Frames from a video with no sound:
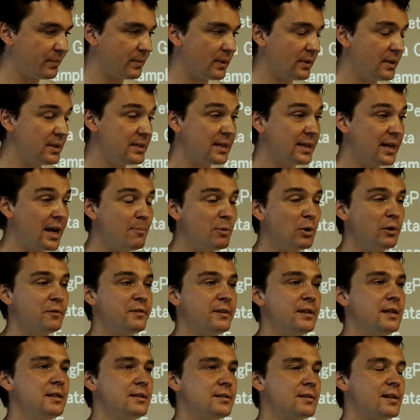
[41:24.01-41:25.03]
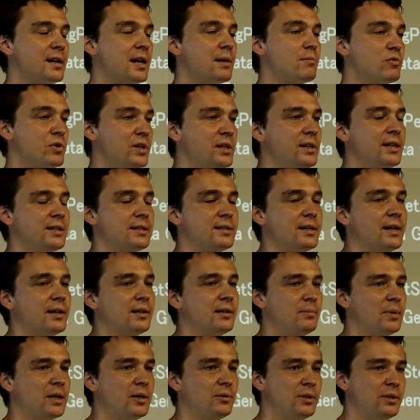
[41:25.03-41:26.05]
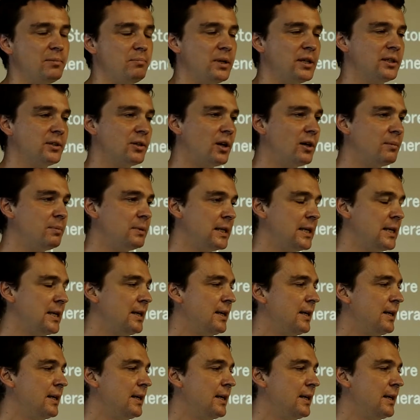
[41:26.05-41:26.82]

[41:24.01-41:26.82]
there's a couple of things that I'm really excited about in Bigtop,